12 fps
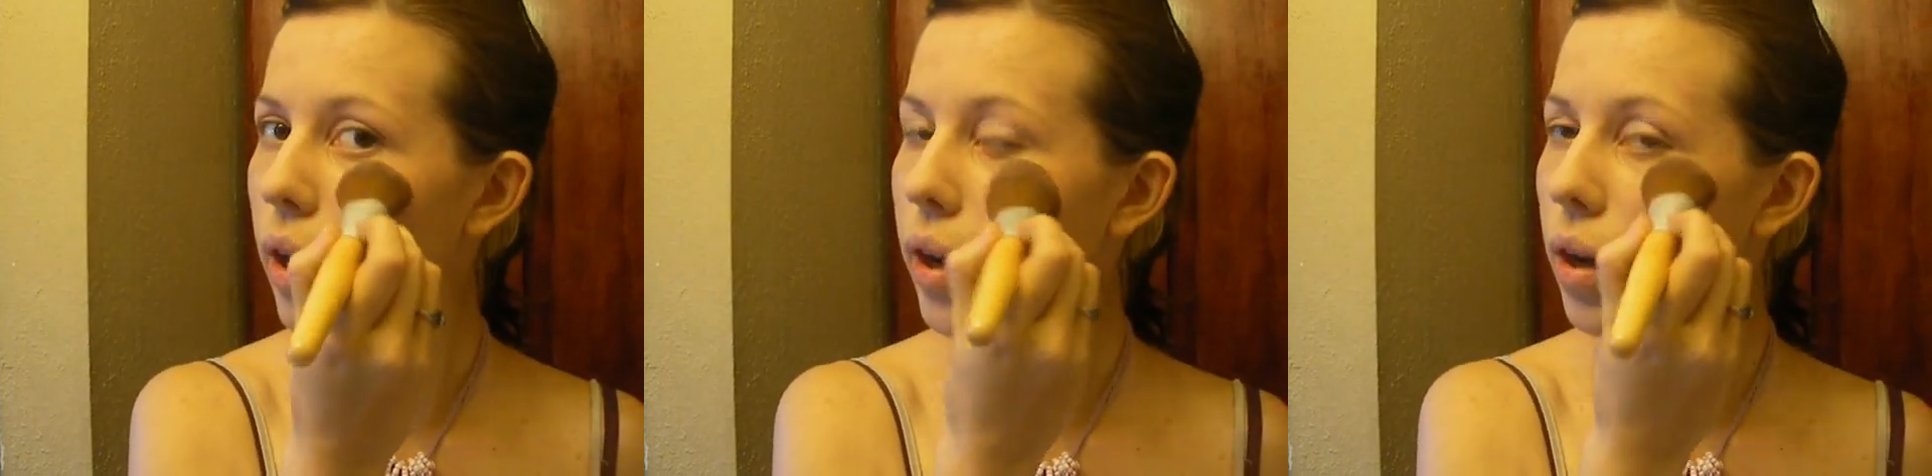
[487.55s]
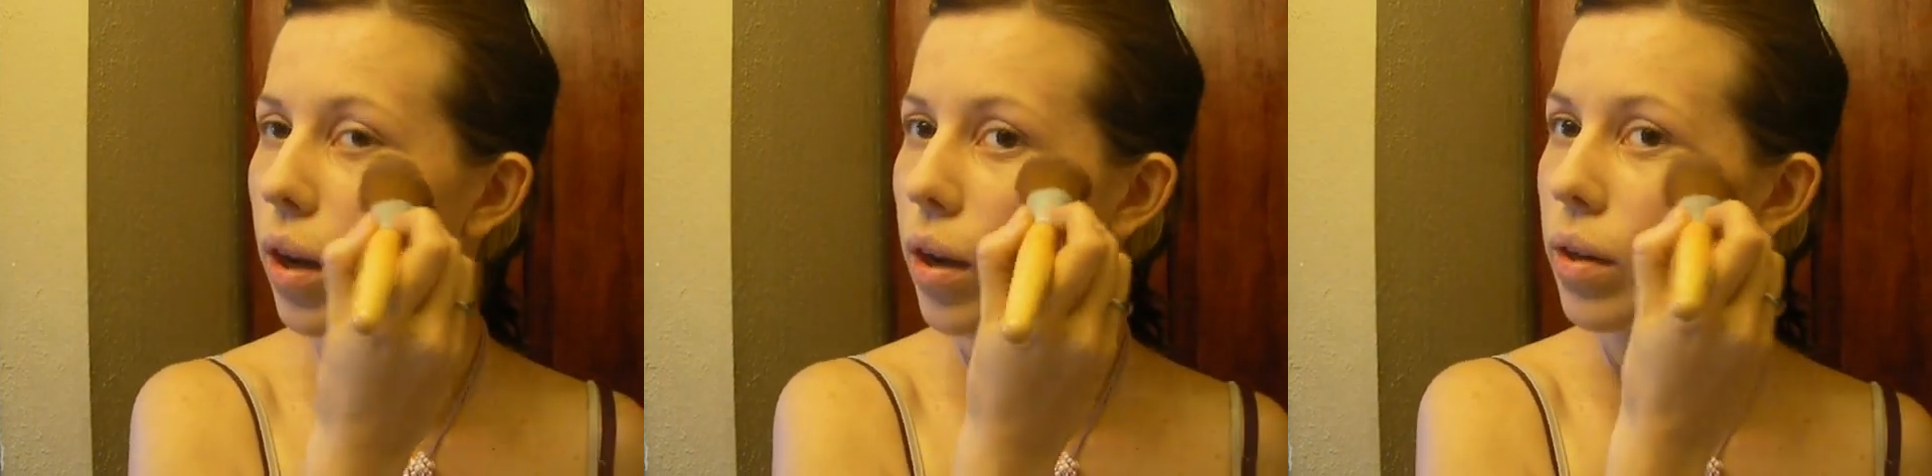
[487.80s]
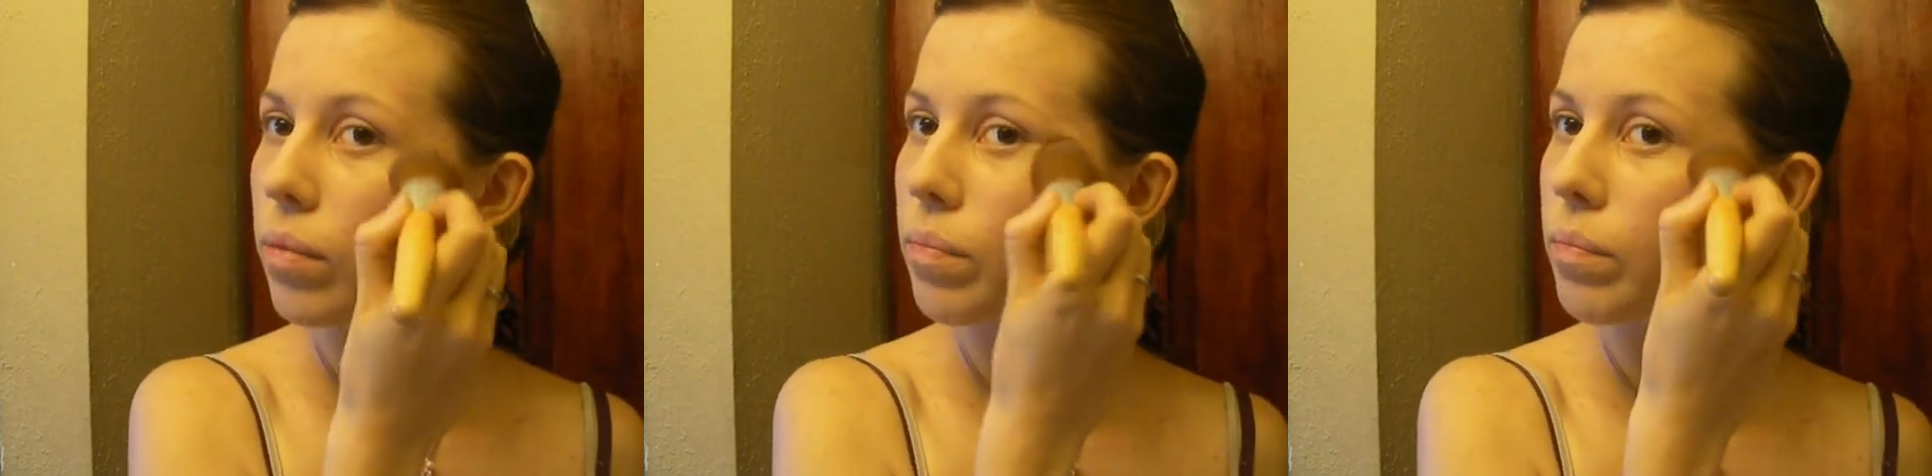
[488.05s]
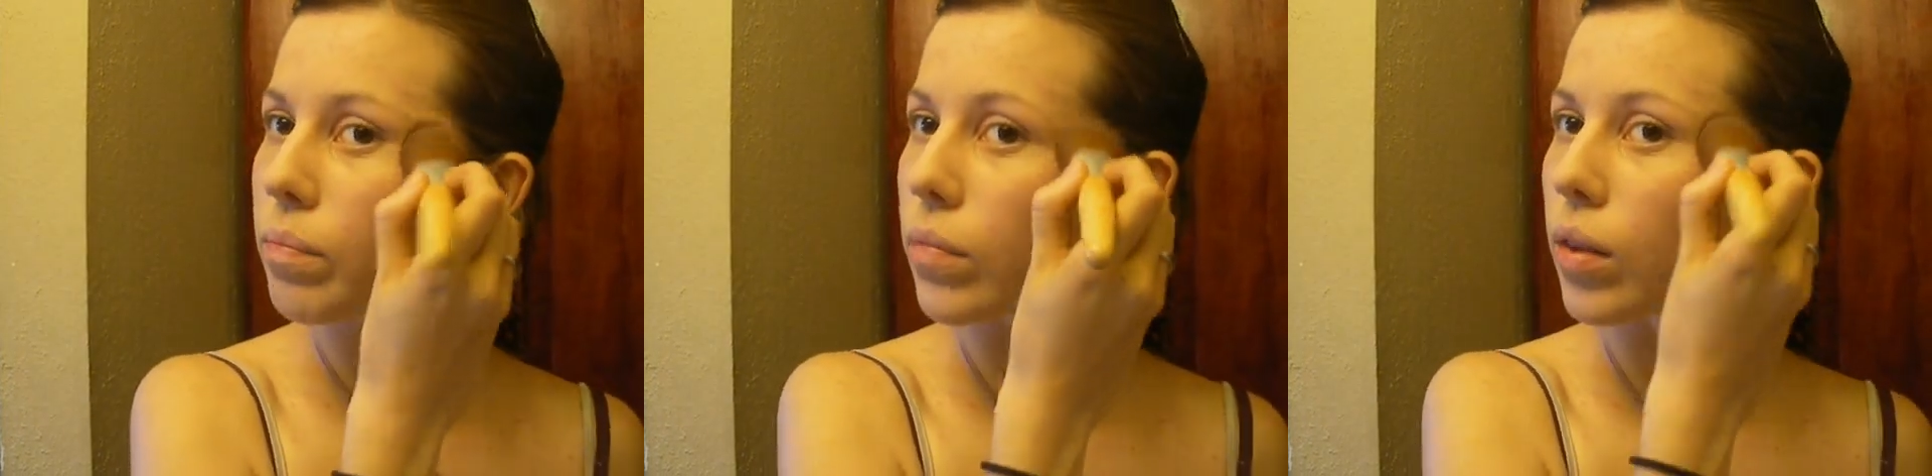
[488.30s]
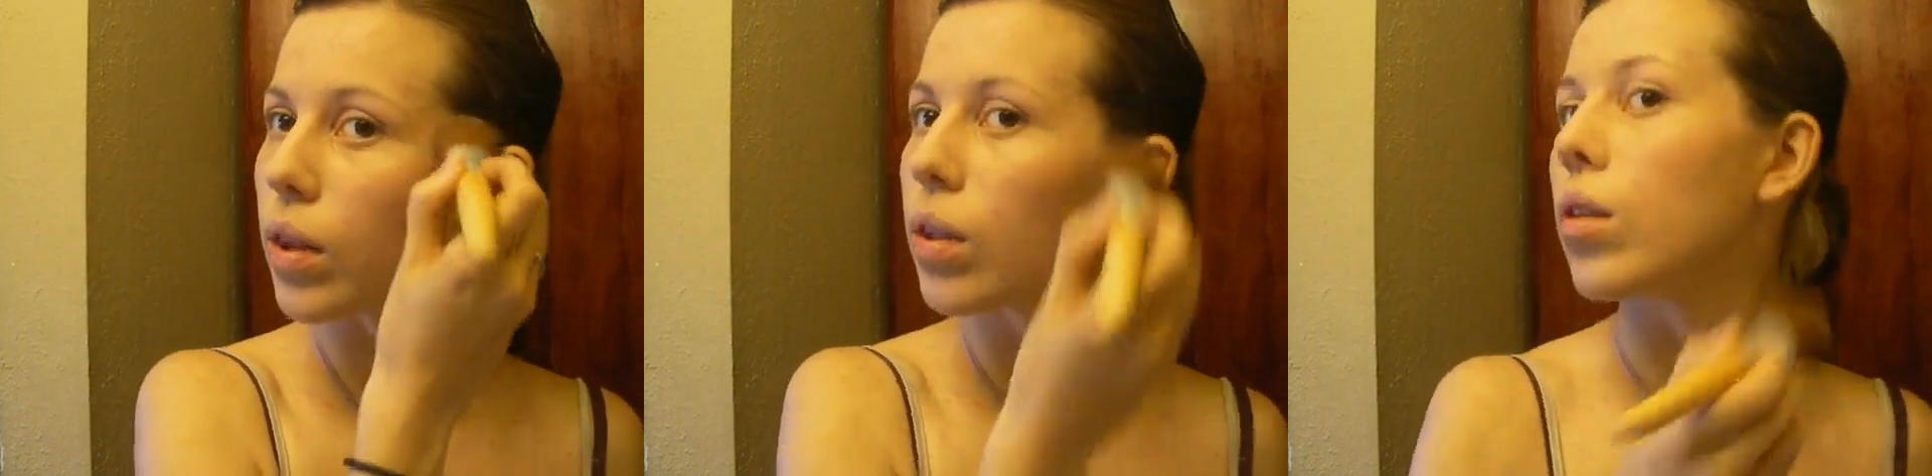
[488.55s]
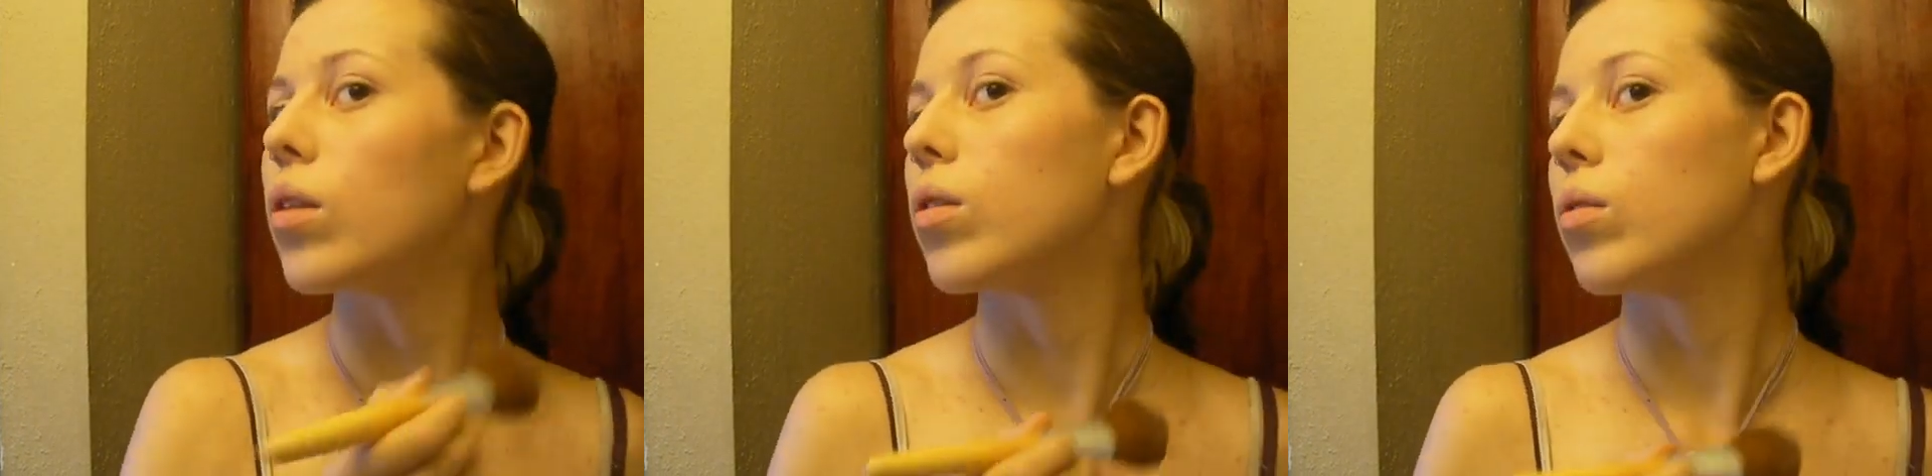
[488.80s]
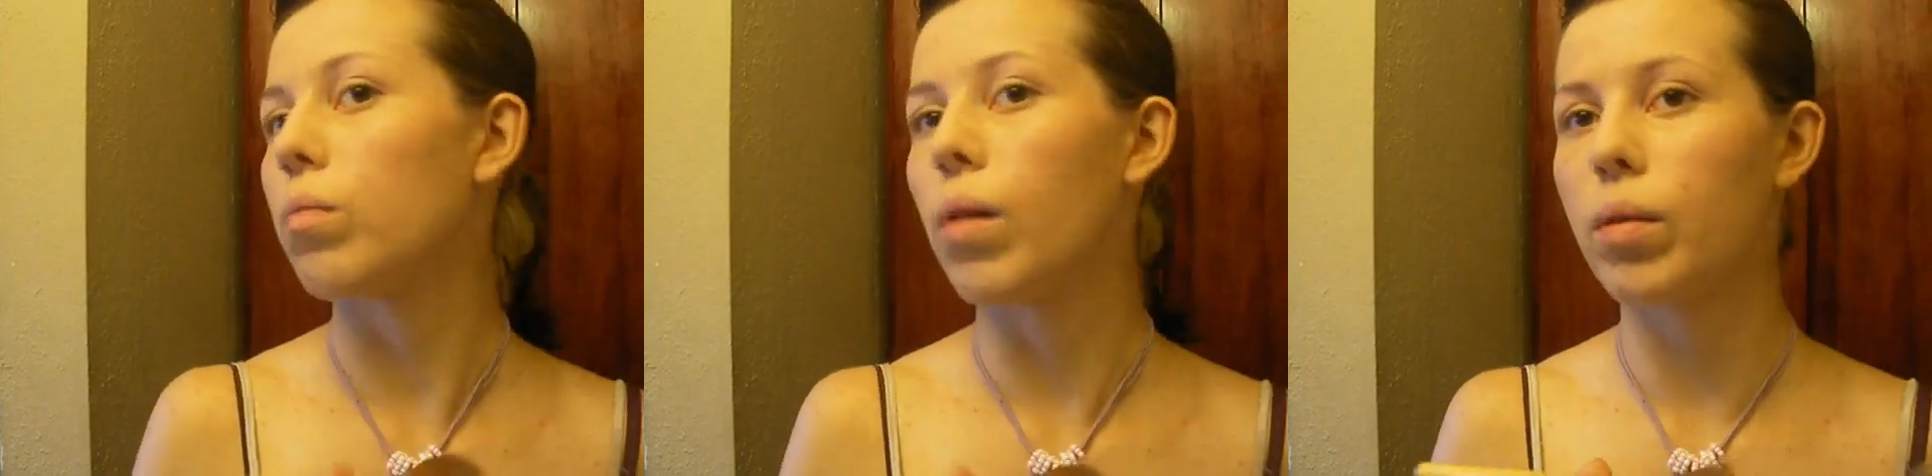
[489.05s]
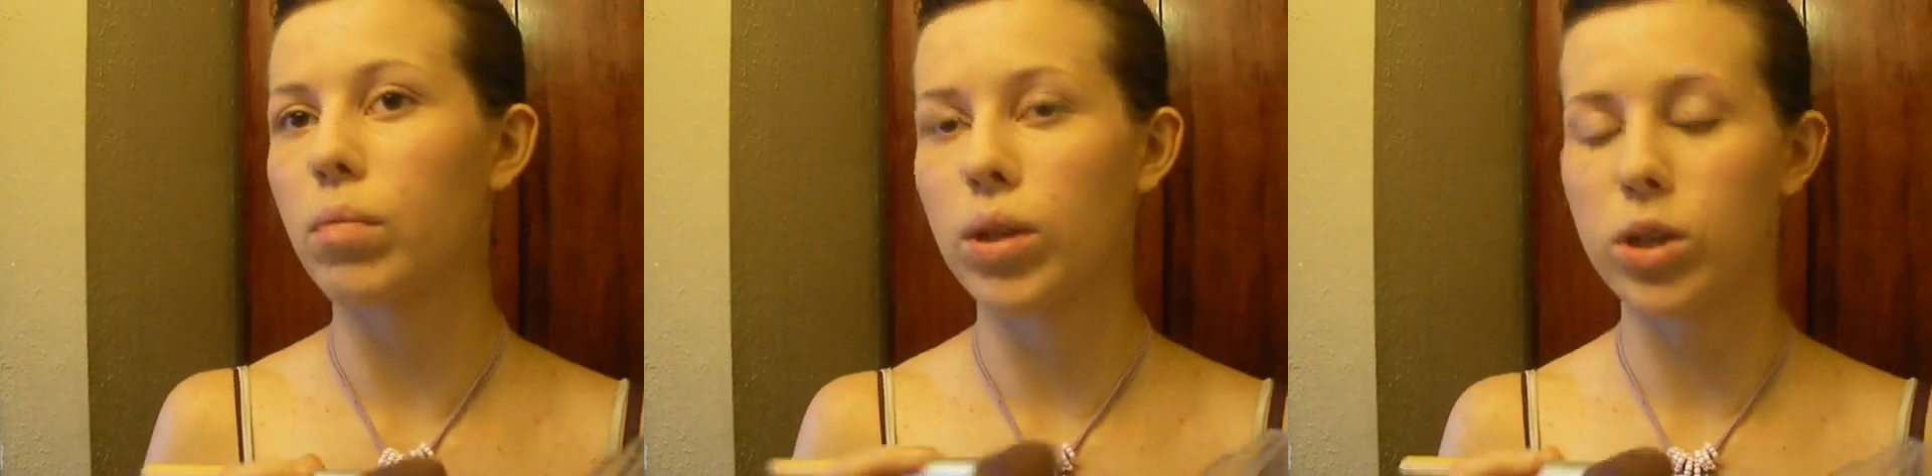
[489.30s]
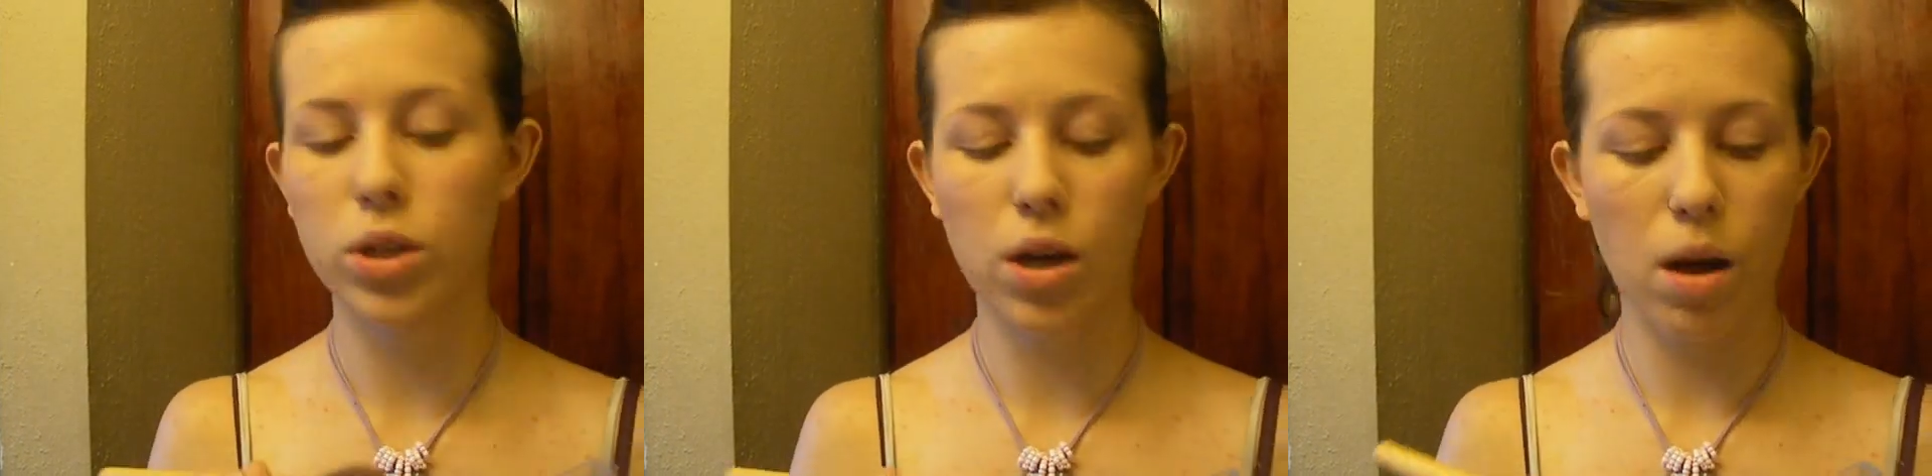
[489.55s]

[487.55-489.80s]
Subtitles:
like right where the